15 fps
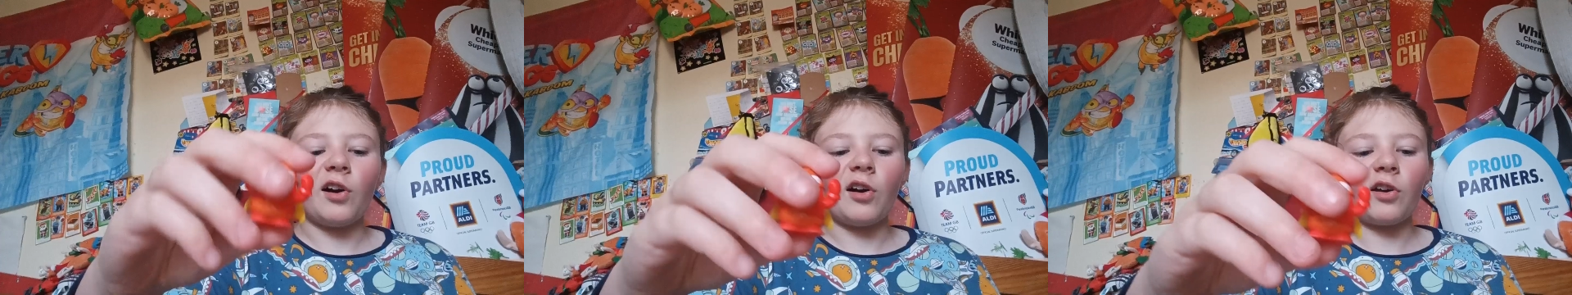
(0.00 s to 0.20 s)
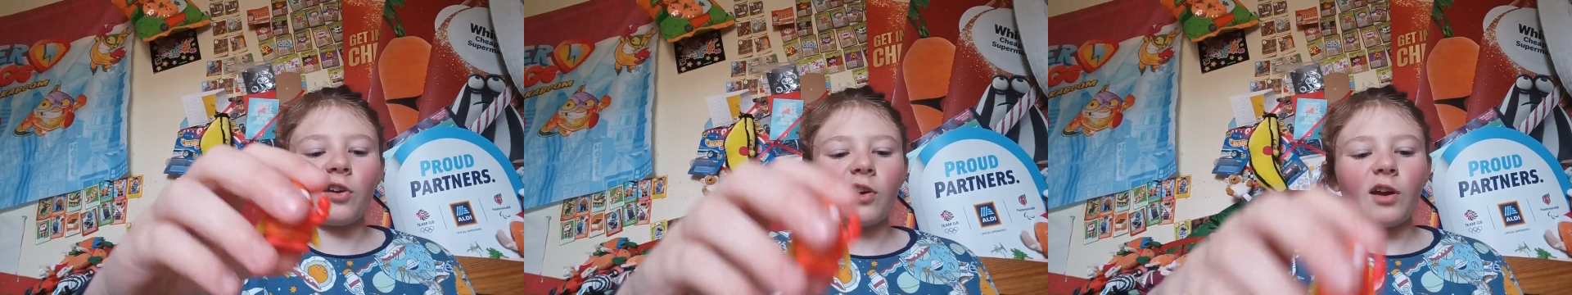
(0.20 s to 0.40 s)

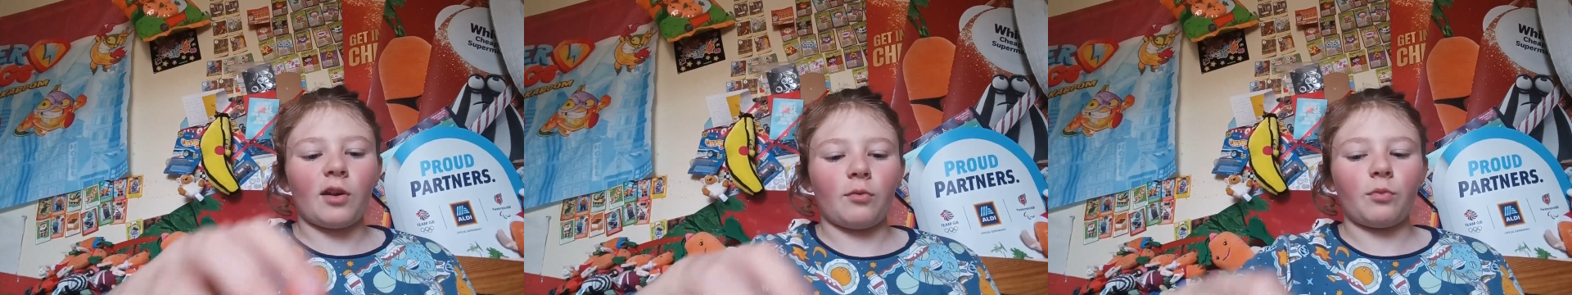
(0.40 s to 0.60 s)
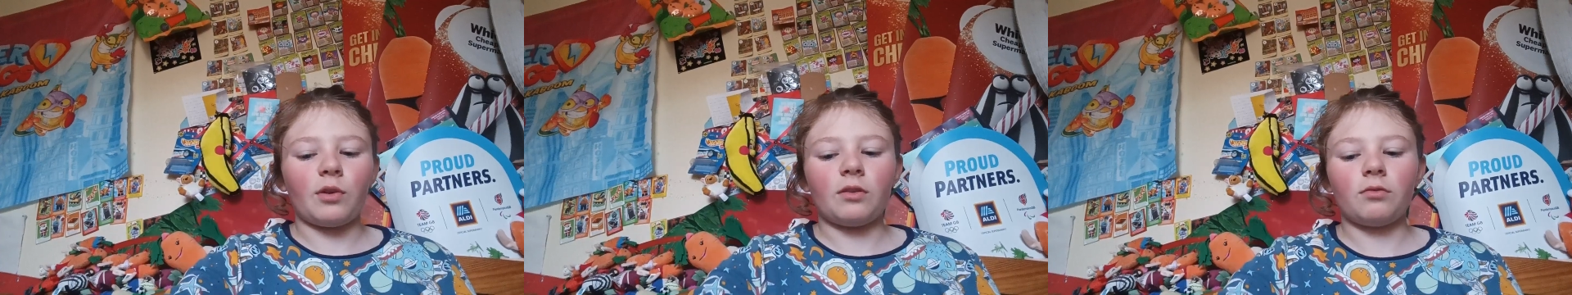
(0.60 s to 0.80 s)

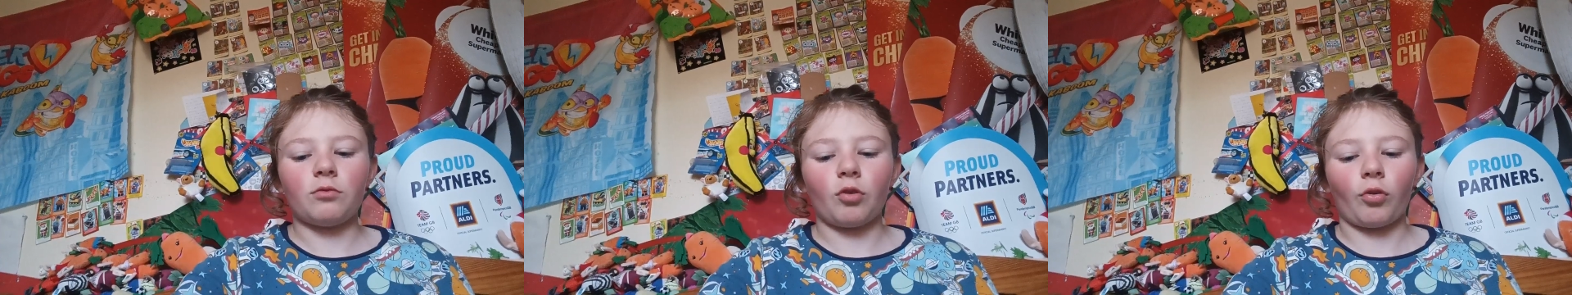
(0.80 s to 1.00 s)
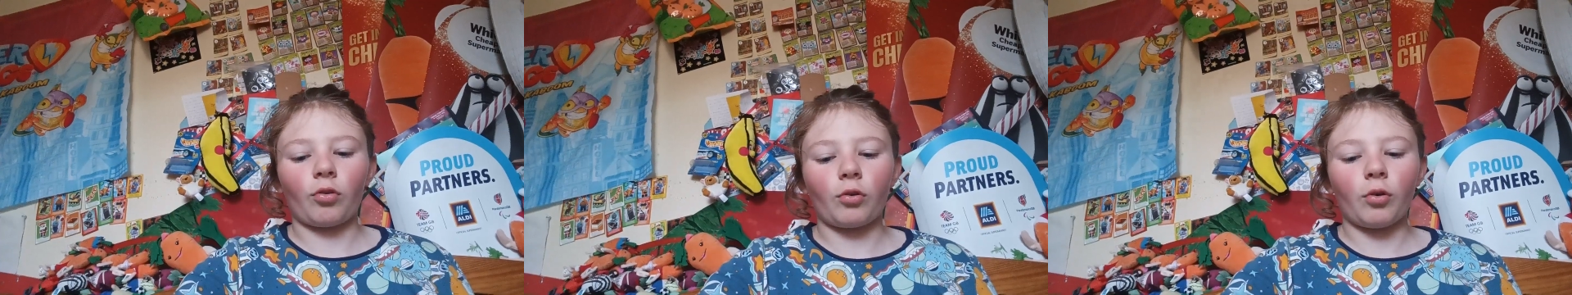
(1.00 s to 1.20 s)
Again, we
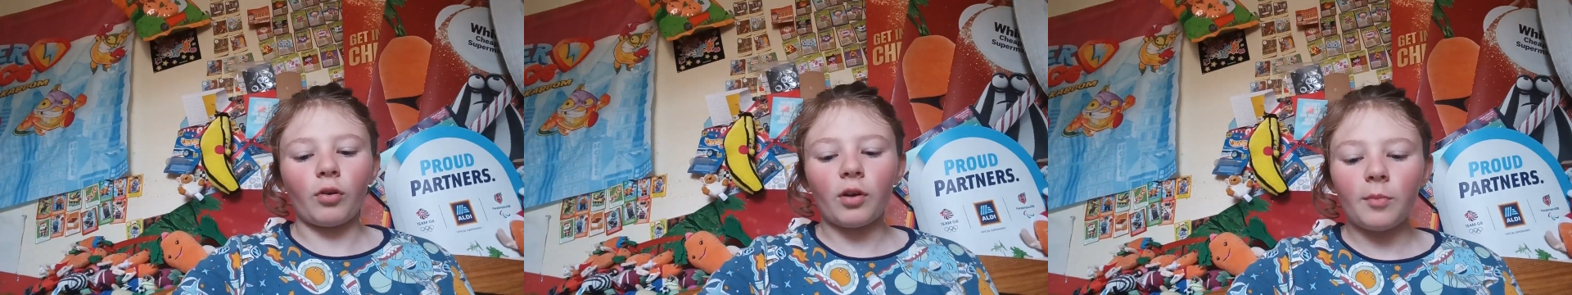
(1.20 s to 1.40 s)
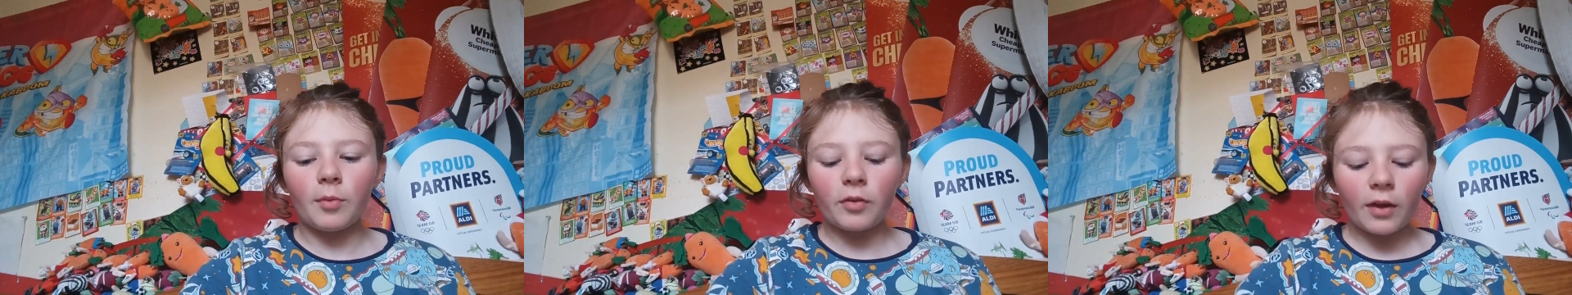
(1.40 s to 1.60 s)
just got
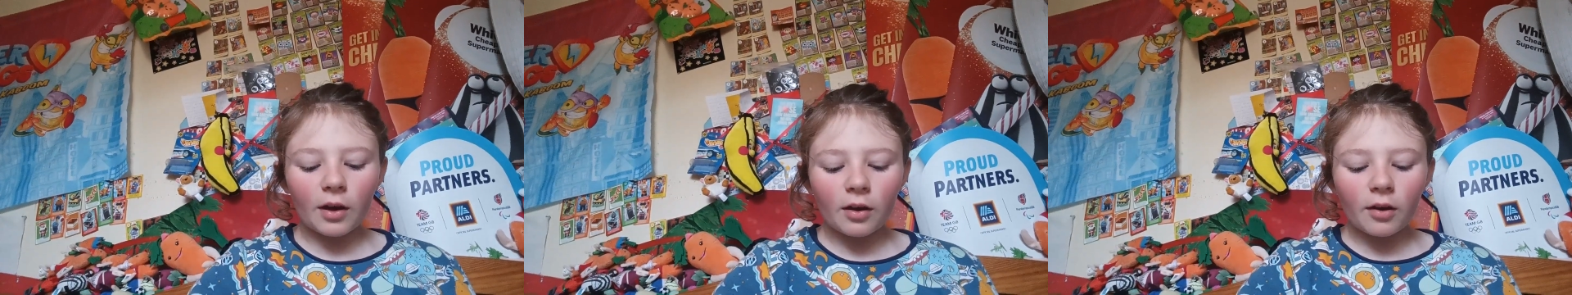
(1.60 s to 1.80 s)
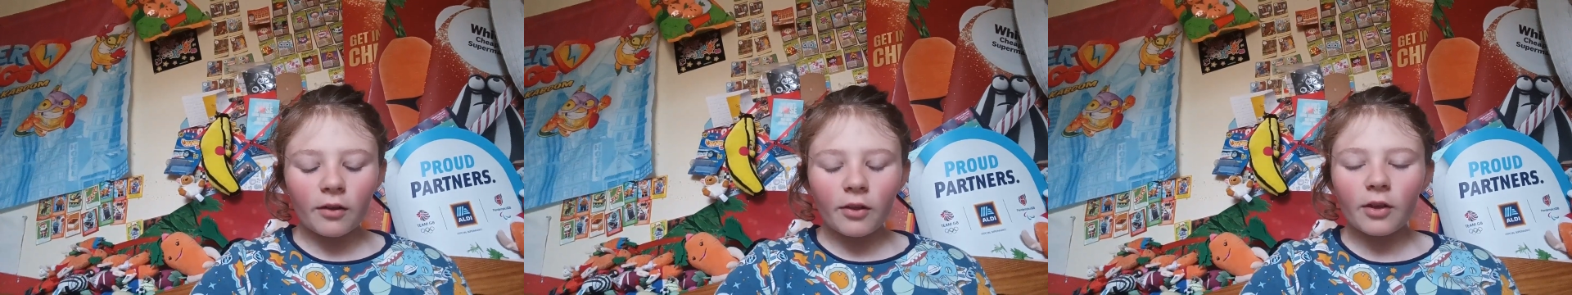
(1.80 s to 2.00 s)
him in
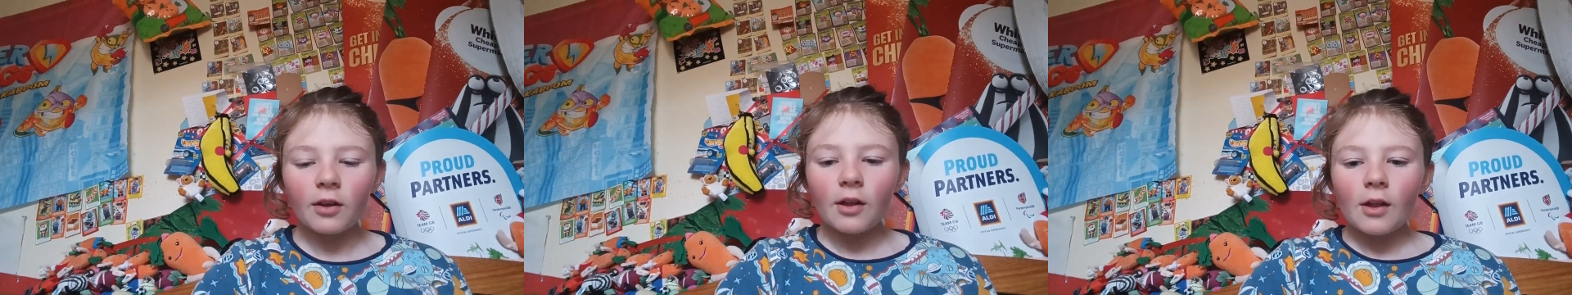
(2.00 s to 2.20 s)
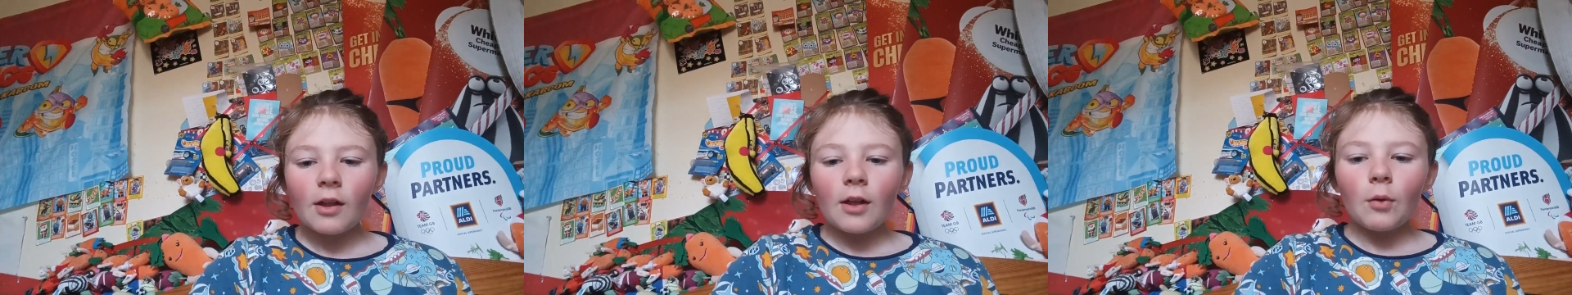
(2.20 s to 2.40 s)
that colour.
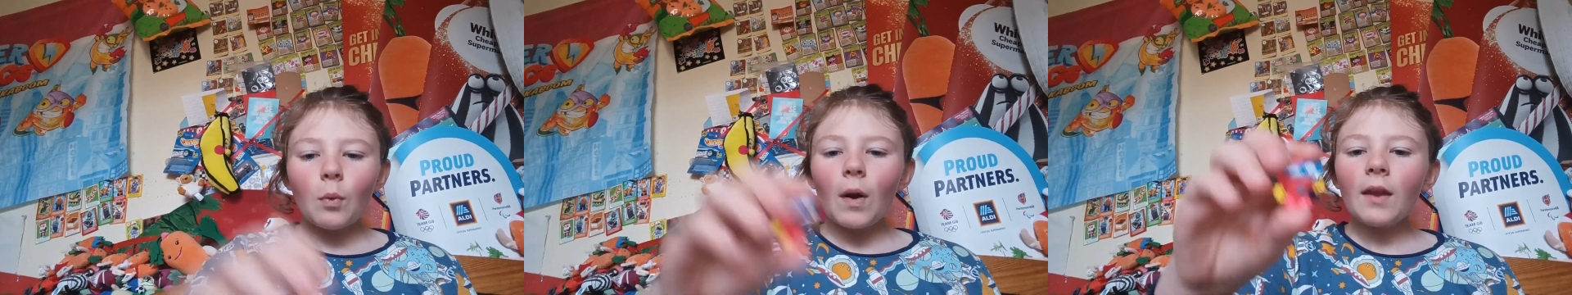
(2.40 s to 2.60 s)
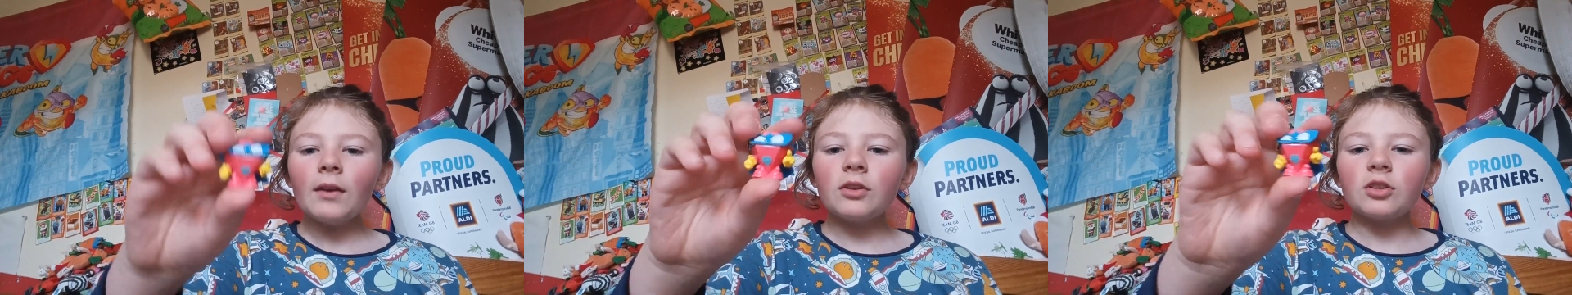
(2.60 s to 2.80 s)

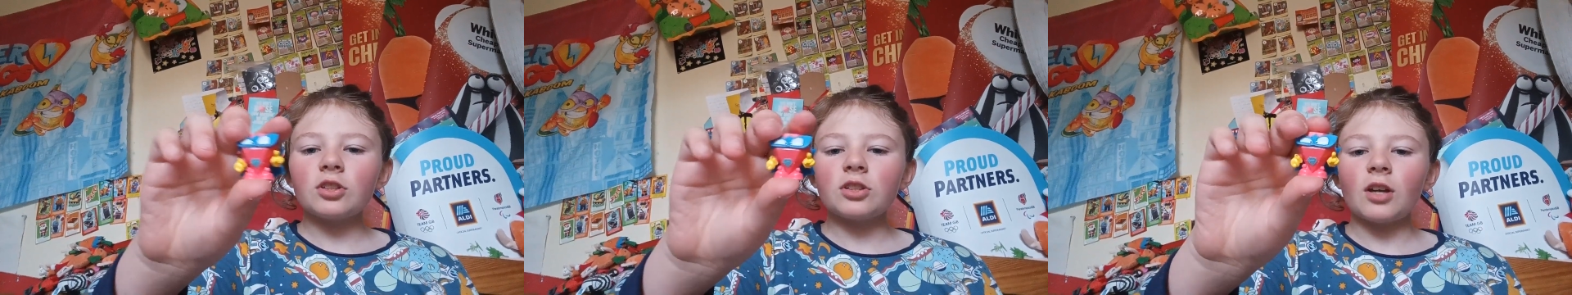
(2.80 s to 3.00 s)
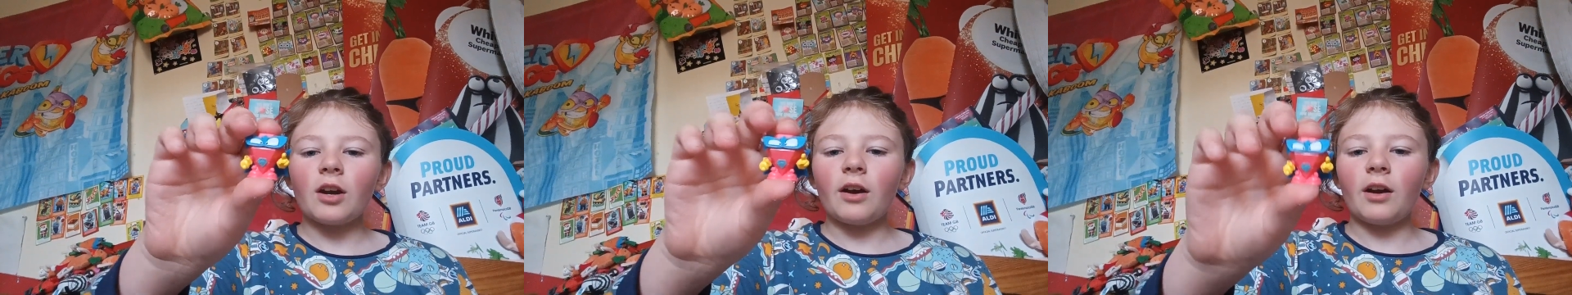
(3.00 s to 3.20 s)

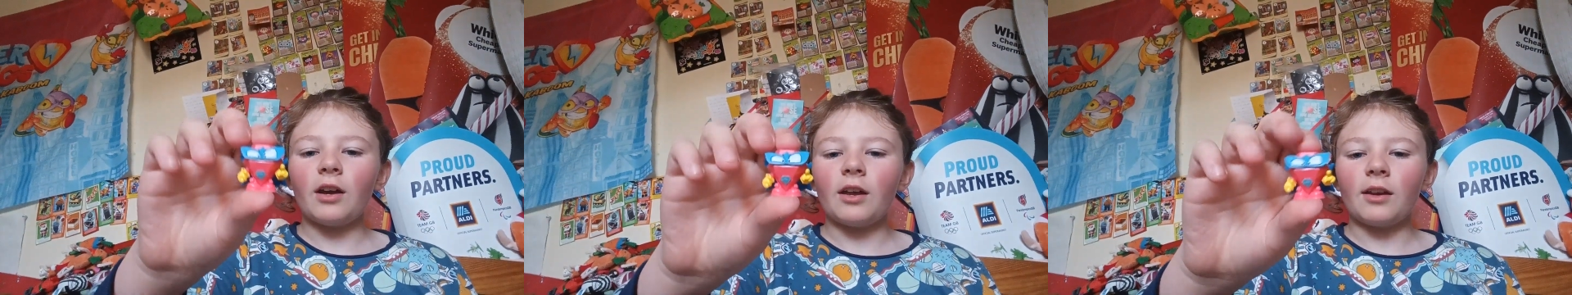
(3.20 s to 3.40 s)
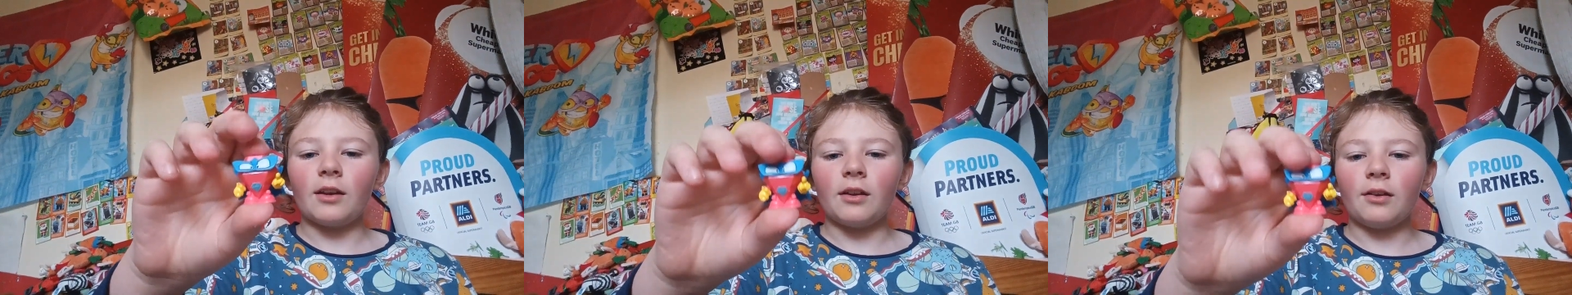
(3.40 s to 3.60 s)

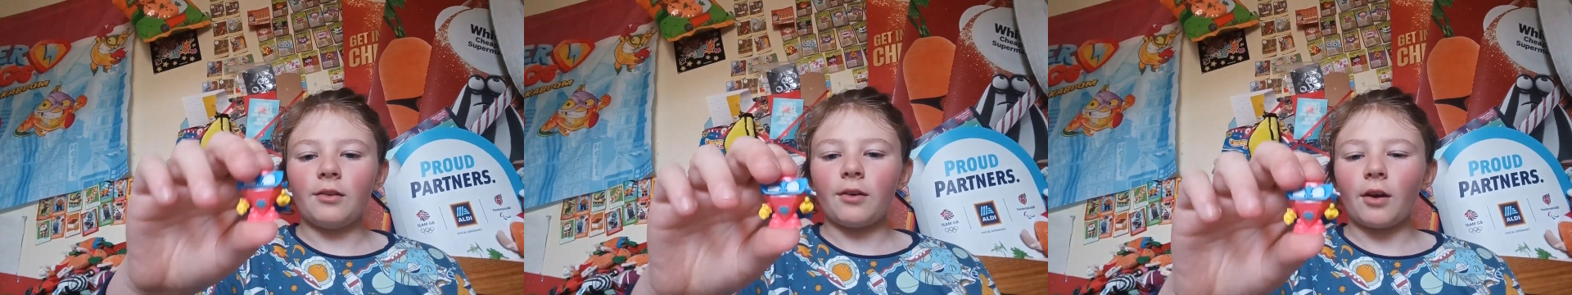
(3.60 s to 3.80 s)
Wondershine.